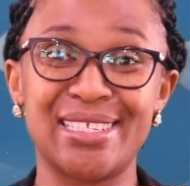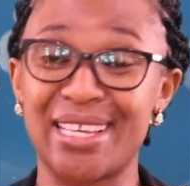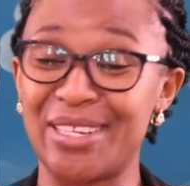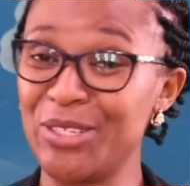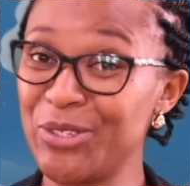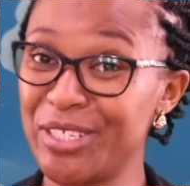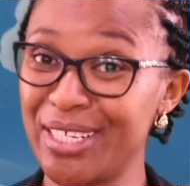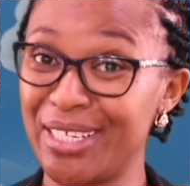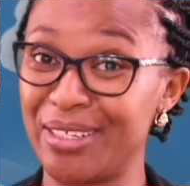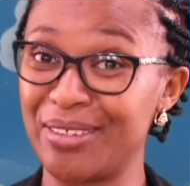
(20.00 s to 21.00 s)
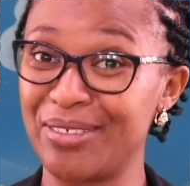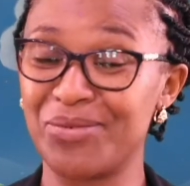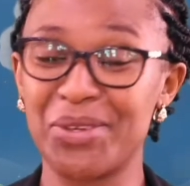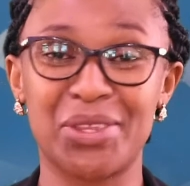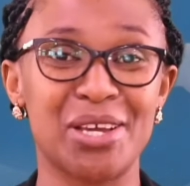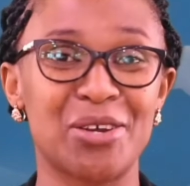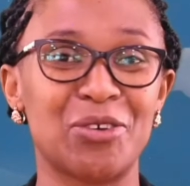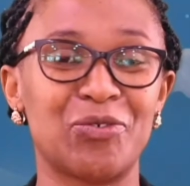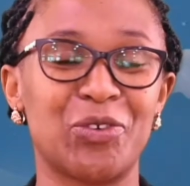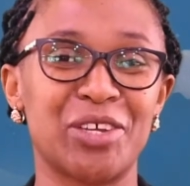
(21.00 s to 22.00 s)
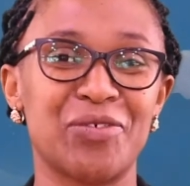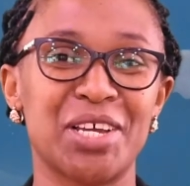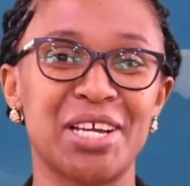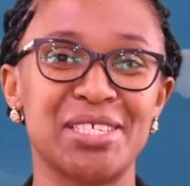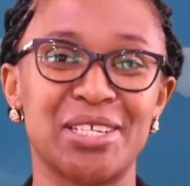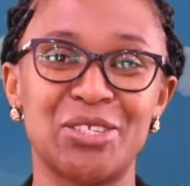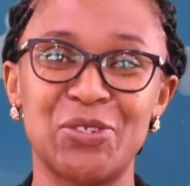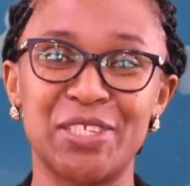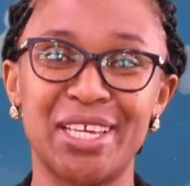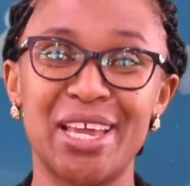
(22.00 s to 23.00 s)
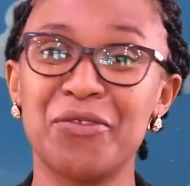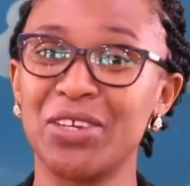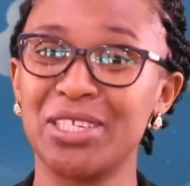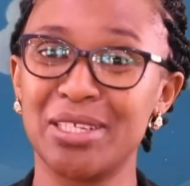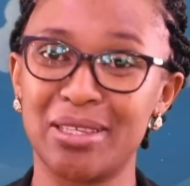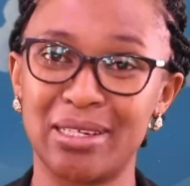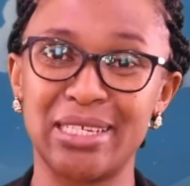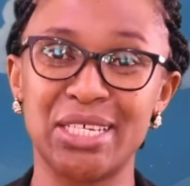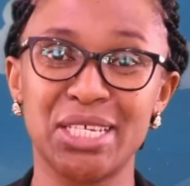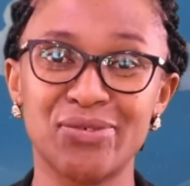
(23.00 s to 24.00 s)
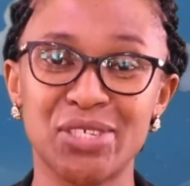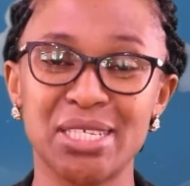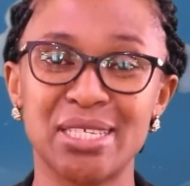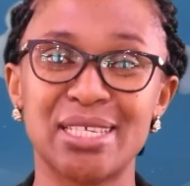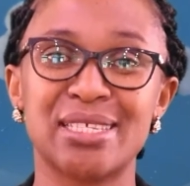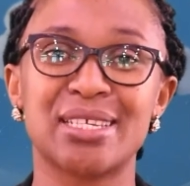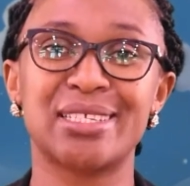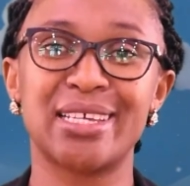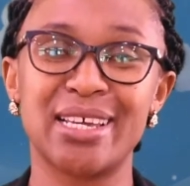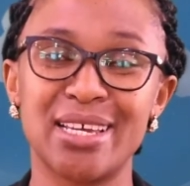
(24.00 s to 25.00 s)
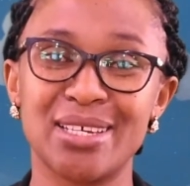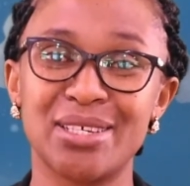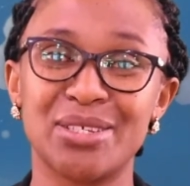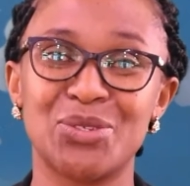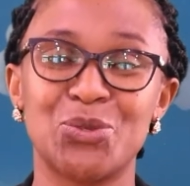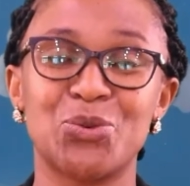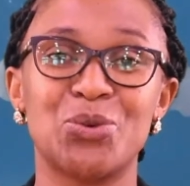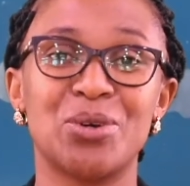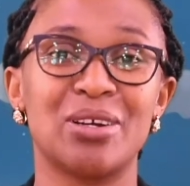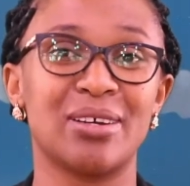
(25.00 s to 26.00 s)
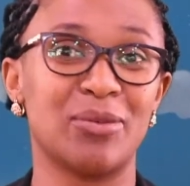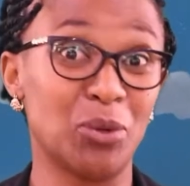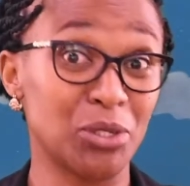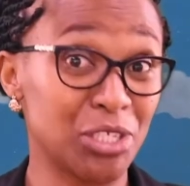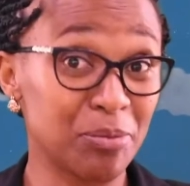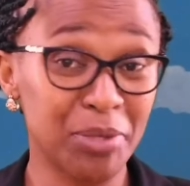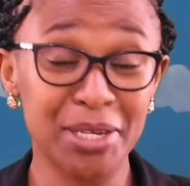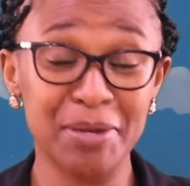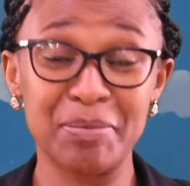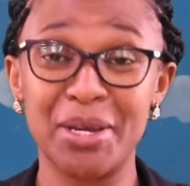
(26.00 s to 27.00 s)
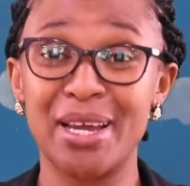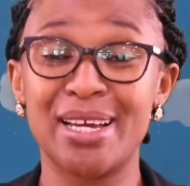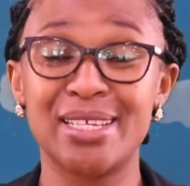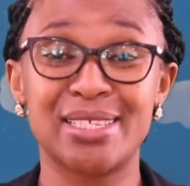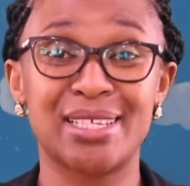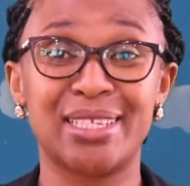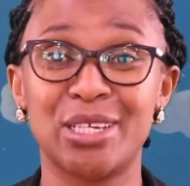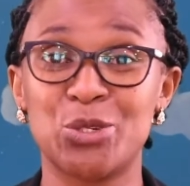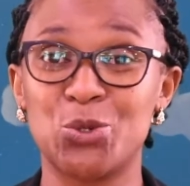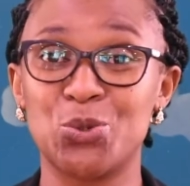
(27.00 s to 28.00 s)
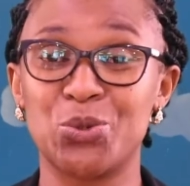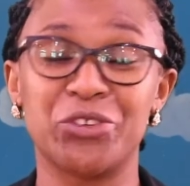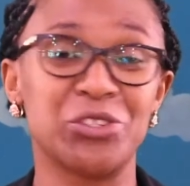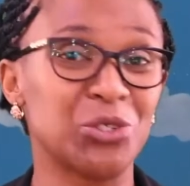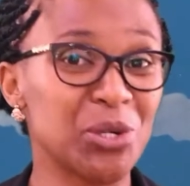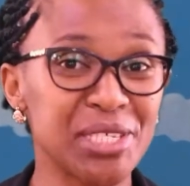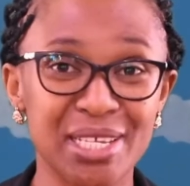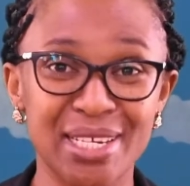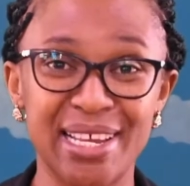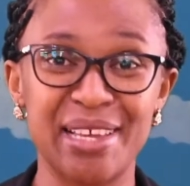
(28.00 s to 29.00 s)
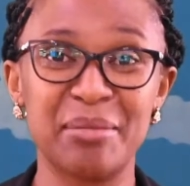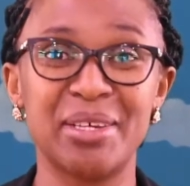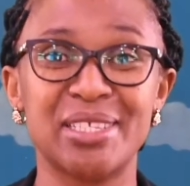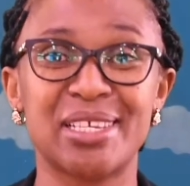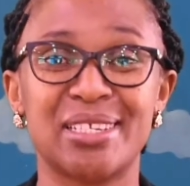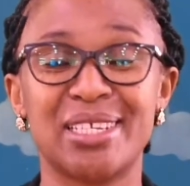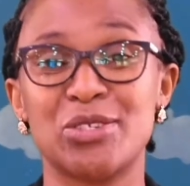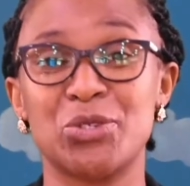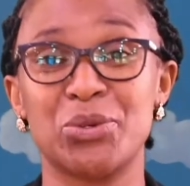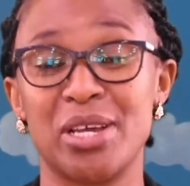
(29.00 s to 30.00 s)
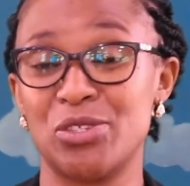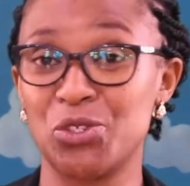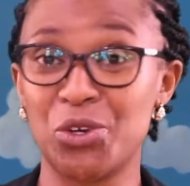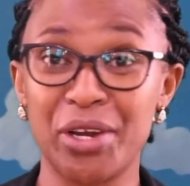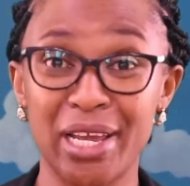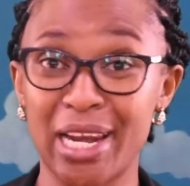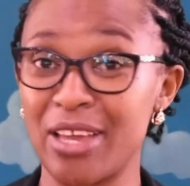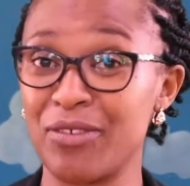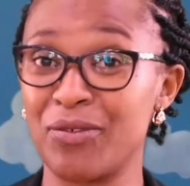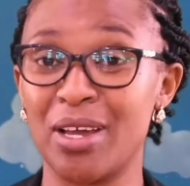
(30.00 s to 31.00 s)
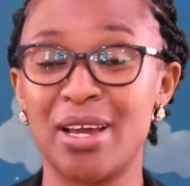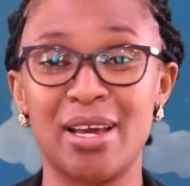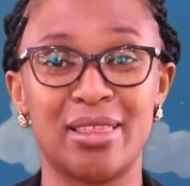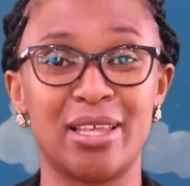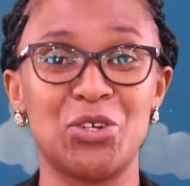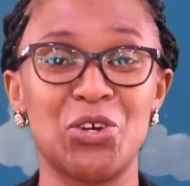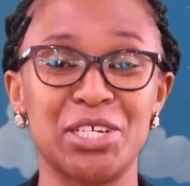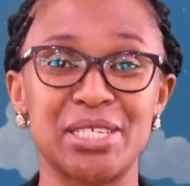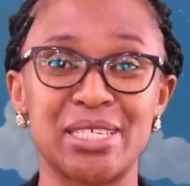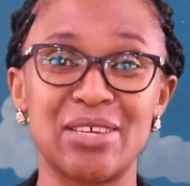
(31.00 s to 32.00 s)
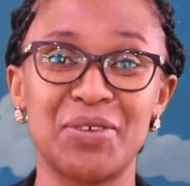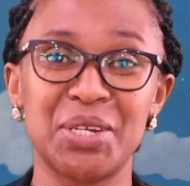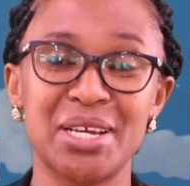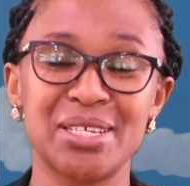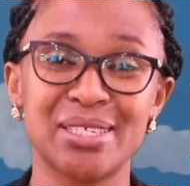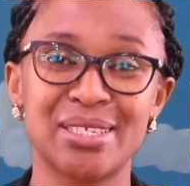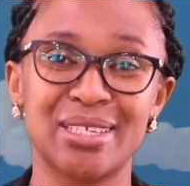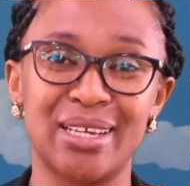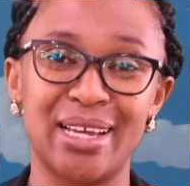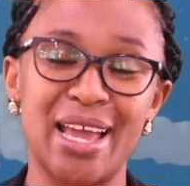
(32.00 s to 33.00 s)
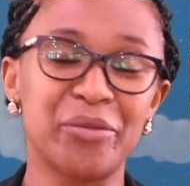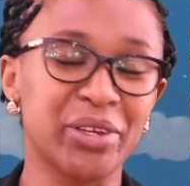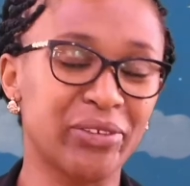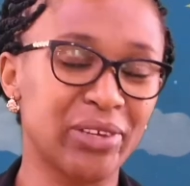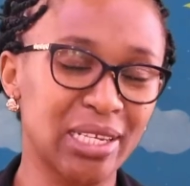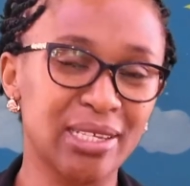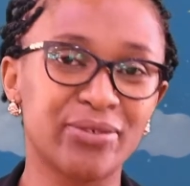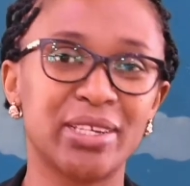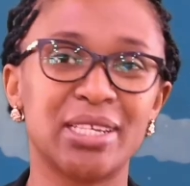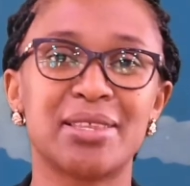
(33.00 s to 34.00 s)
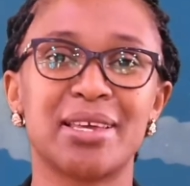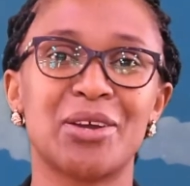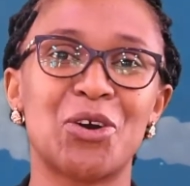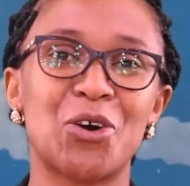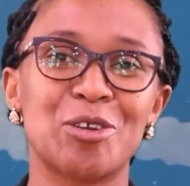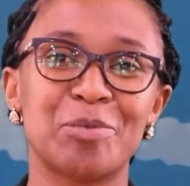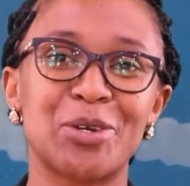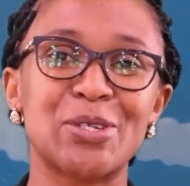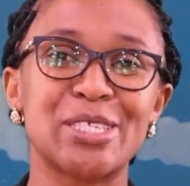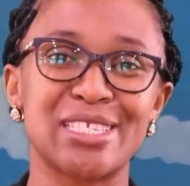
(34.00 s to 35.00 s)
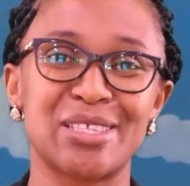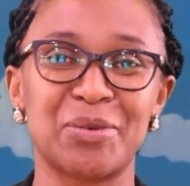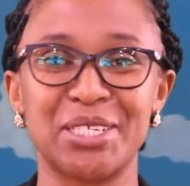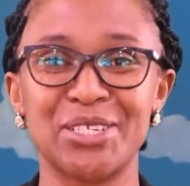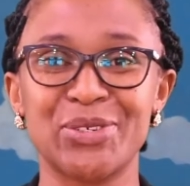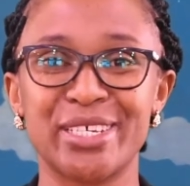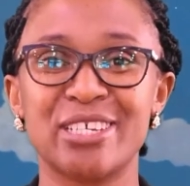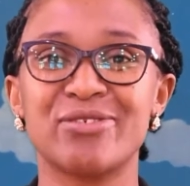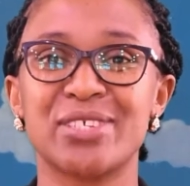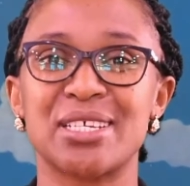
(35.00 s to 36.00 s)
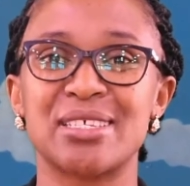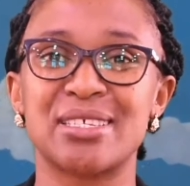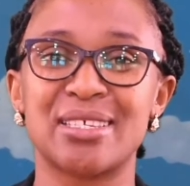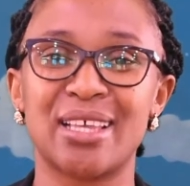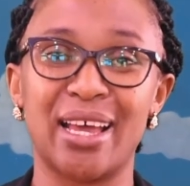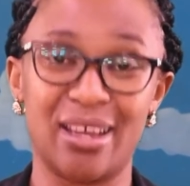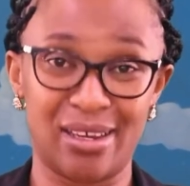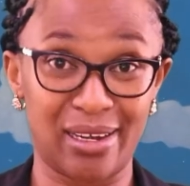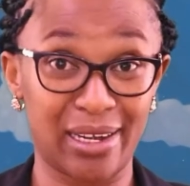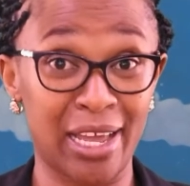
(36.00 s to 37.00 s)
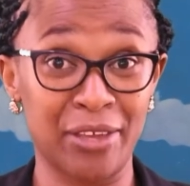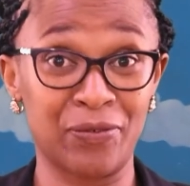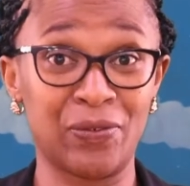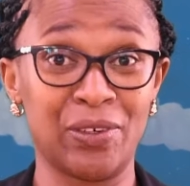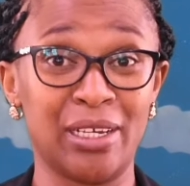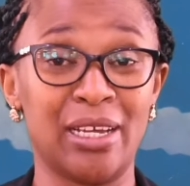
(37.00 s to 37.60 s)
It's a new day. We thank God for giving us a new day. Every day that He gives us is a day to worship Him. It's a day to rejoice in Him. It's a day to enjoy life that God has given us. And we really, really thank God because He's the one who gives us life.